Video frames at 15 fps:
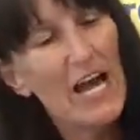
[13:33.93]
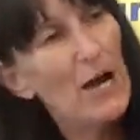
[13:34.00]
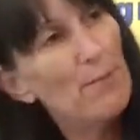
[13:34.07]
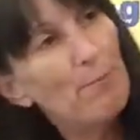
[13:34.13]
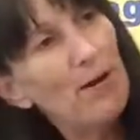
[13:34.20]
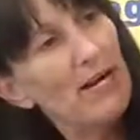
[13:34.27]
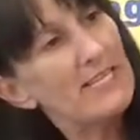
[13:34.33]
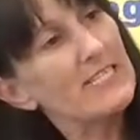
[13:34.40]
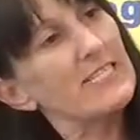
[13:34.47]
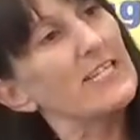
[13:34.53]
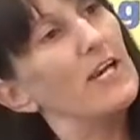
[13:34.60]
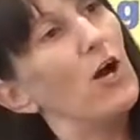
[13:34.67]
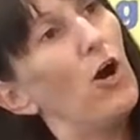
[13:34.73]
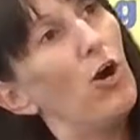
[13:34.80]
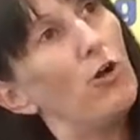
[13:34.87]
But
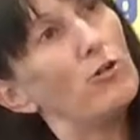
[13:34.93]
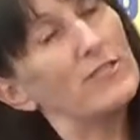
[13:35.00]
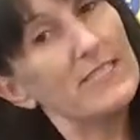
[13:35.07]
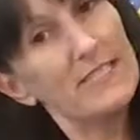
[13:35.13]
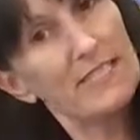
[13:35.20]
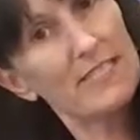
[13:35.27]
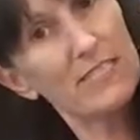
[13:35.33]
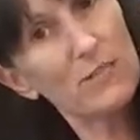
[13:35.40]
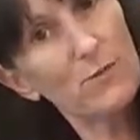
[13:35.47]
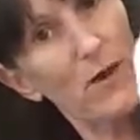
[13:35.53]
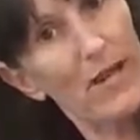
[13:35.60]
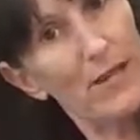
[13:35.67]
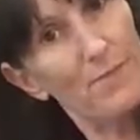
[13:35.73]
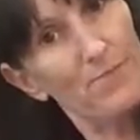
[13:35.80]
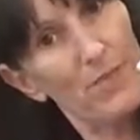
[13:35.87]
hold it this
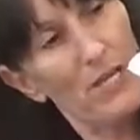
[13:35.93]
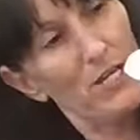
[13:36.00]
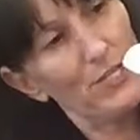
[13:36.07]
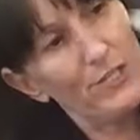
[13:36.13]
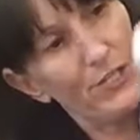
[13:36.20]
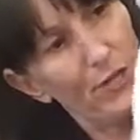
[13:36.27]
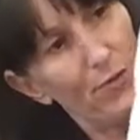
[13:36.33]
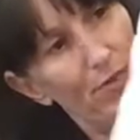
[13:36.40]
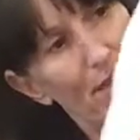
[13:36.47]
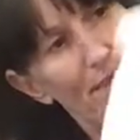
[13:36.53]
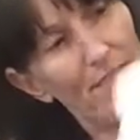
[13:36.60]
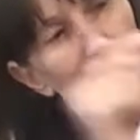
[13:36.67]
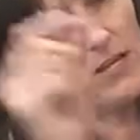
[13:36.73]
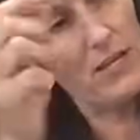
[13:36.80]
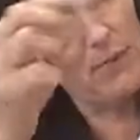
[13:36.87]
way so that
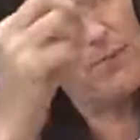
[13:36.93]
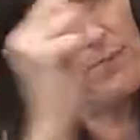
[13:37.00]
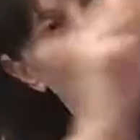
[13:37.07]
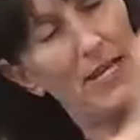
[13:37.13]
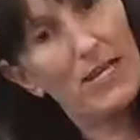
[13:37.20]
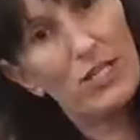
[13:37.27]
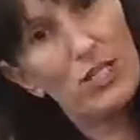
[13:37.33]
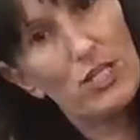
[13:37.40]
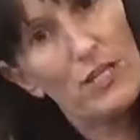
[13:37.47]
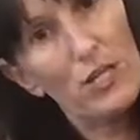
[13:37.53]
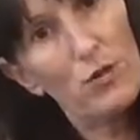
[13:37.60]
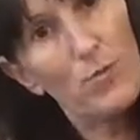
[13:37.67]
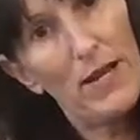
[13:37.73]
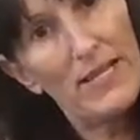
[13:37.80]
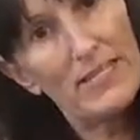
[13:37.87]
the picture that
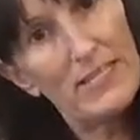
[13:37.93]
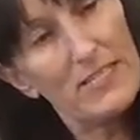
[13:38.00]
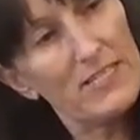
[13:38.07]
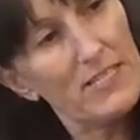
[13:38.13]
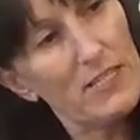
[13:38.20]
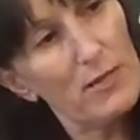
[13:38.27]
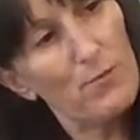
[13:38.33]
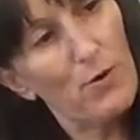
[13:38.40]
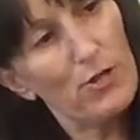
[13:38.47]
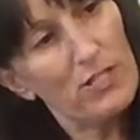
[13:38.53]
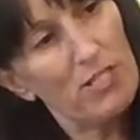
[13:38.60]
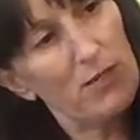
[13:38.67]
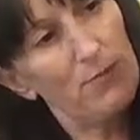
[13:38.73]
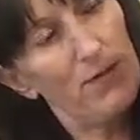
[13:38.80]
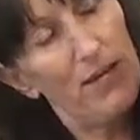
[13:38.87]
you painted is at the
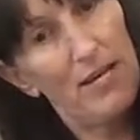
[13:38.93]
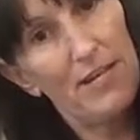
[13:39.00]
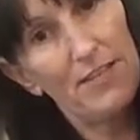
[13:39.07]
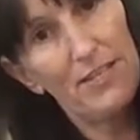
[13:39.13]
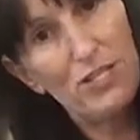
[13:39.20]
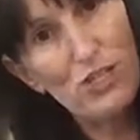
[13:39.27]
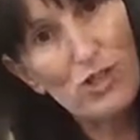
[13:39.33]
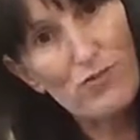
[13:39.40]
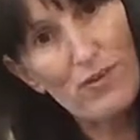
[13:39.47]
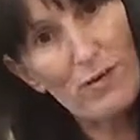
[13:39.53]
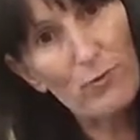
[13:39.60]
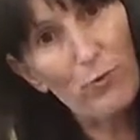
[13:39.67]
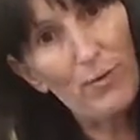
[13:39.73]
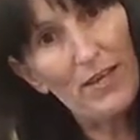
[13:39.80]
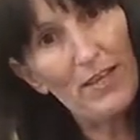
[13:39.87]
bottom. The string
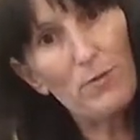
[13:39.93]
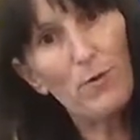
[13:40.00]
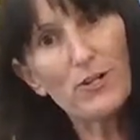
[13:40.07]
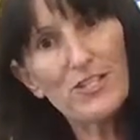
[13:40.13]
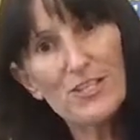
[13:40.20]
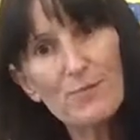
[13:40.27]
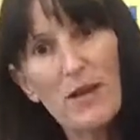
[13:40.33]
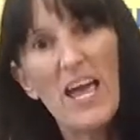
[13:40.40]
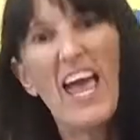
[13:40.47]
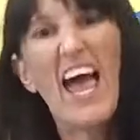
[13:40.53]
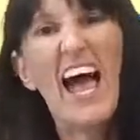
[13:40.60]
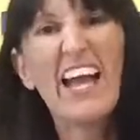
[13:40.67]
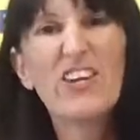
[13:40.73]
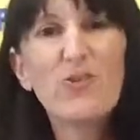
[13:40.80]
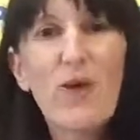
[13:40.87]
will be at the bottom,
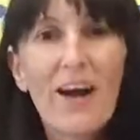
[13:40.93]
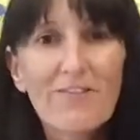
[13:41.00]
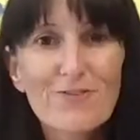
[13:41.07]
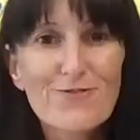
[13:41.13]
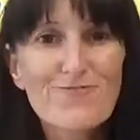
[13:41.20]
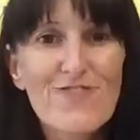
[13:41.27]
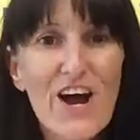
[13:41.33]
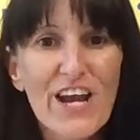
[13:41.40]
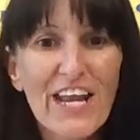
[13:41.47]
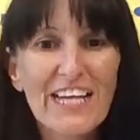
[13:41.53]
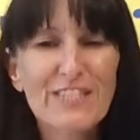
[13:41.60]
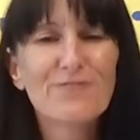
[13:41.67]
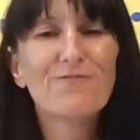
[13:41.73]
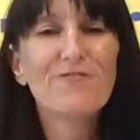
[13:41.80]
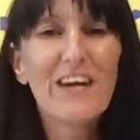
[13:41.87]
and you have to run
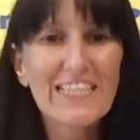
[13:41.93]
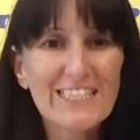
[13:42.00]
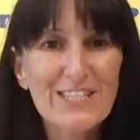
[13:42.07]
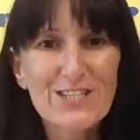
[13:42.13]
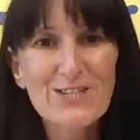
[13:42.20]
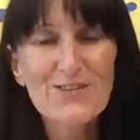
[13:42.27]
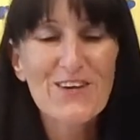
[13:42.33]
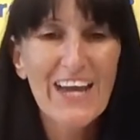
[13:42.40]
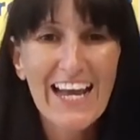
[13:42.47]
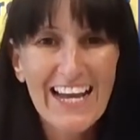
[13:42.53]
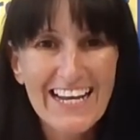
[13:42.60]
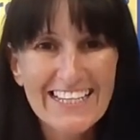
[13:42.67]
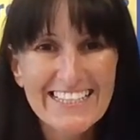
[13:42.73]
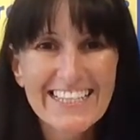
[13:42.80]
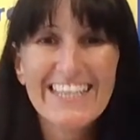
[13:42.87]
as fast as you
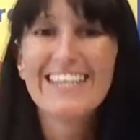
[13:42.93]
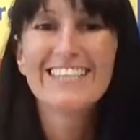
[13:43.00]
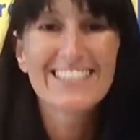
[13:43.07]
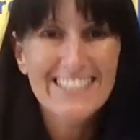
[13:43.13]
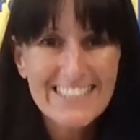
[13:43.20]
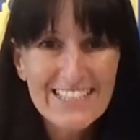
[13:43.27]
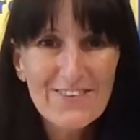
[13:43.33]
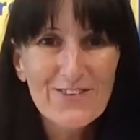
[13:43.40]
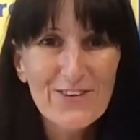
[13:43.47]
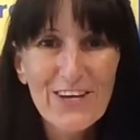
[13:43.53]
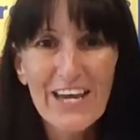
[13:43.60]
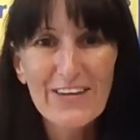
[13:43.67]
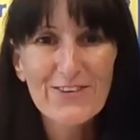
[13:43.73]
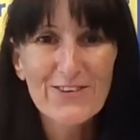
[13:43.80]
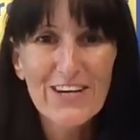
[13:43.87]
can to see if you can
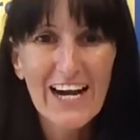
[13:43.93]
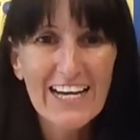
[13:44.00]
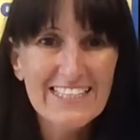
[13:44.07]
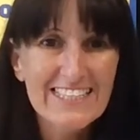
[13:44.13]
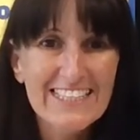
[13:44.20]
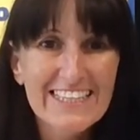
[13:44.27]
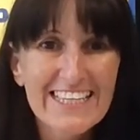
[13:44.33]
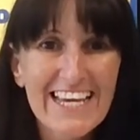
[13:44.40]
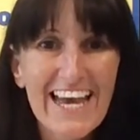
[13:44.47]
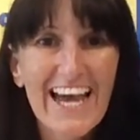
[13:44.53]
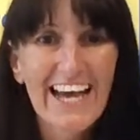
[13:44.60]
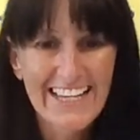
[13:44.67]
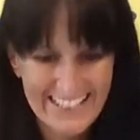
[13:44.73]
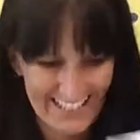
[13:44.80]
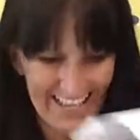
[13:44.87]
get your kite in the air.
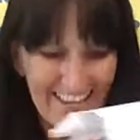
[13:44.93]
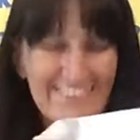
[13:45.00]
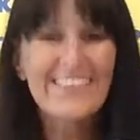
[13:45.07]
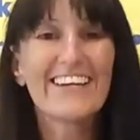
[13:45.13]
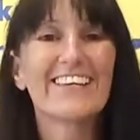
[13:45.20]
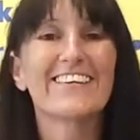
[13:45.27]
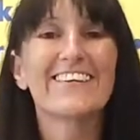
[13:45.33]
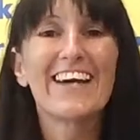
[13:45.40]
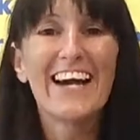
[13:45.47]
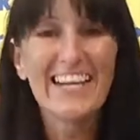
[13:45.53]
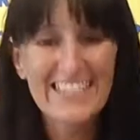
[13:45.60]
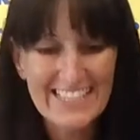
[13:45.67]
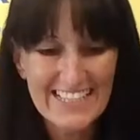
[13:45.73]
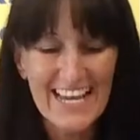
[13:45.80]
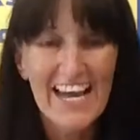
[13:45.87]
All right, you
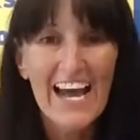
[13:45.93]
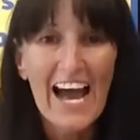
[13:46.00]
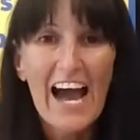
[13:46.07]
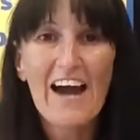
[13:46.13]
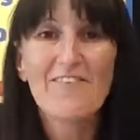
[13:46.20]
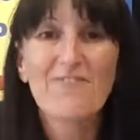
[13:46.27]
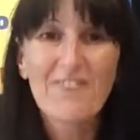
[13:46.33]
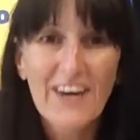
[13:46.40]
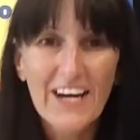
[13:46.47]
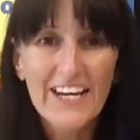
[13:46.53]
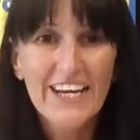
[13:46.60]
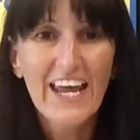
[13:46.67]
guys, have fun.